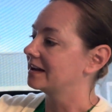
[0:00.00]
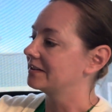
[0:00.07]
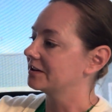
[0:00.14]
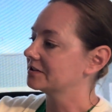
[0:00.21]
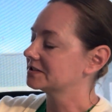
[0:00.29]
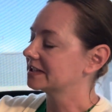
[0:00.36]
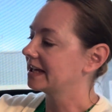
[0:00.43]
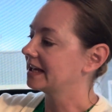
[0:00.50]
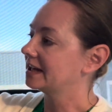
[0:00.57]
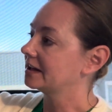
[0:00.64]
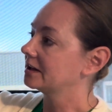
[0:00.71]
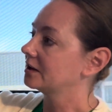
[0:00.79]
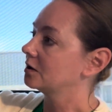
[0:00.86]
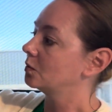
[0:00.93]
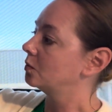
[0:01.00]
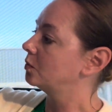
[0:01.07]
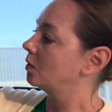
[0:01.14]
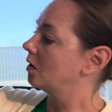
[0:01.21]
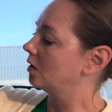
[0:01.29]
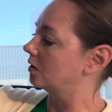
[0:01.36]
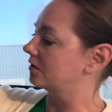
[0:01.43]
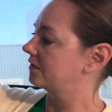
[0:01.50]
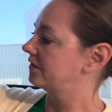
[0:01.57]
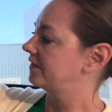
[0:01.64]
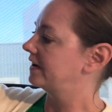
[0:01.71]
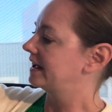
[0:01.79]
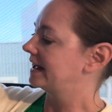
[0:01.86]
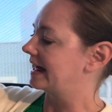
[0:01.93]
There's a wolf
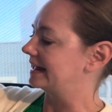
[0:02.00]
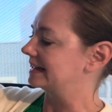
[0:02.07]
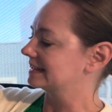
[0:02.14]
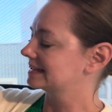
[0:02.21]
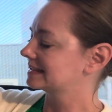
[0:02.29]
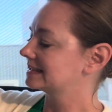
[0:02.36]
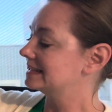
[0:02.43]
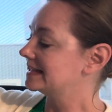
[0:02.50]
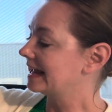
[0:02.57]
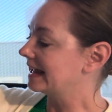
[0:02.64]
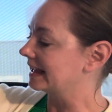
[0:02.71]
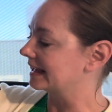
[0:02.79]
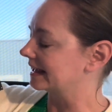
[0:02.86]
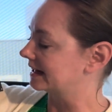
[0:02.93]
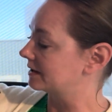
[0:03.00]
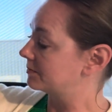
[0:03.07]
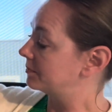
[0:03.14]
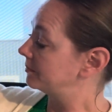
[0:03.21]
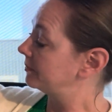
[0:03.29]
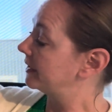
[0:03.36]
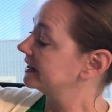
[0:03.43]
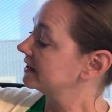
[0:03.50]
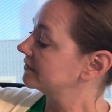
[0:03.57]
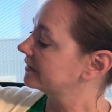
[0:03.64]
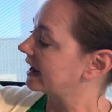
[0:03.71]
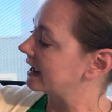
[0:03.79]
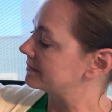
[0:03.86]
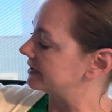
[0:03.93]
and a snake and a bunny
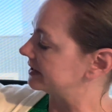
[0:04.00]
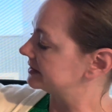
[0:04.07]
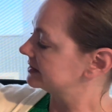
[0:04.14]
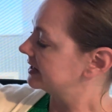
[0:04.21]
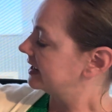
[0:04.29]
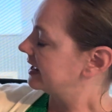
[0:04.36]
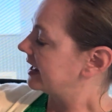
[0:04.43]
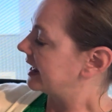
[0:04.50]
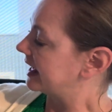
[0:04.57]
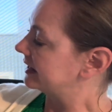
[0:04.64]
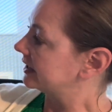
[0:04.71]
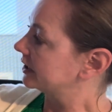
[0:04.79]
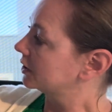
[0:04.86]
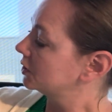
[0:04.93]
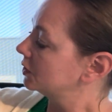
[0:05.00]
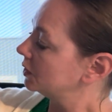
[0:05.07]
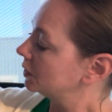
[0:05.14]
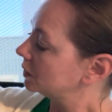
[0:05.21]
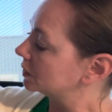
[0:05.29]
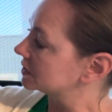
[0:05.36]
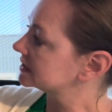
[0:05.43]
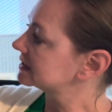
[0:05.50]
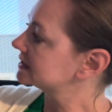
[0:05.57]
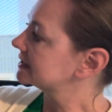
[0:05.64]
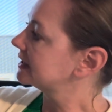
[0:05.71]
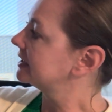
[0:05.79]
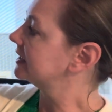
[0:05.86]
rabbit and a goose